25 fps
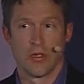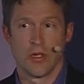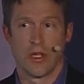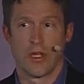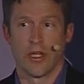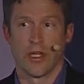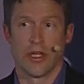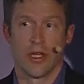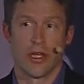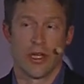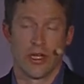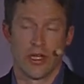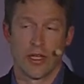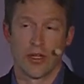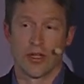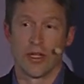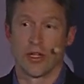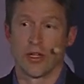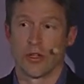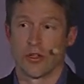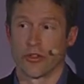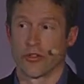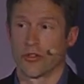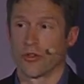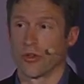And
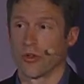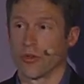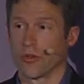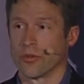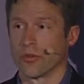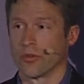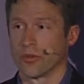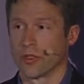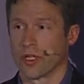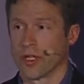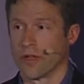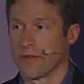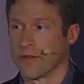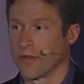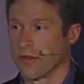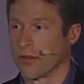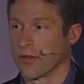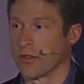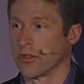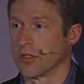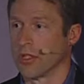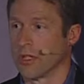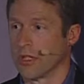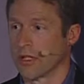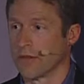then also kind of the
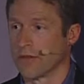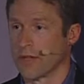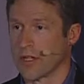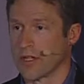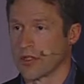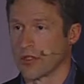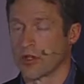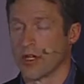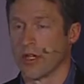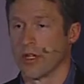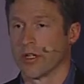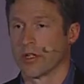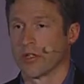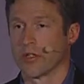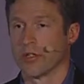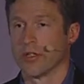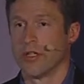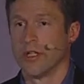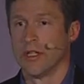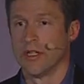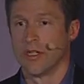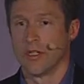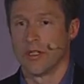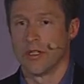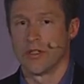third leg of that triangle
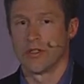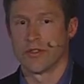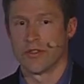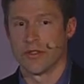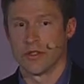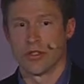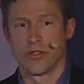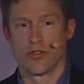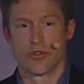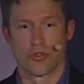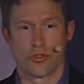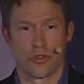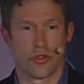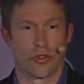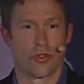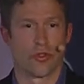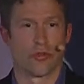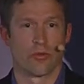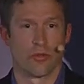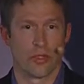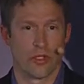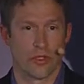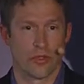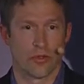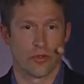is the user to
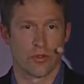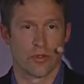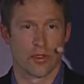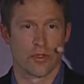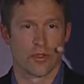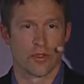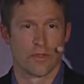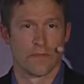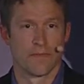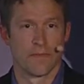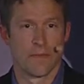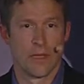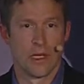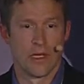the resource.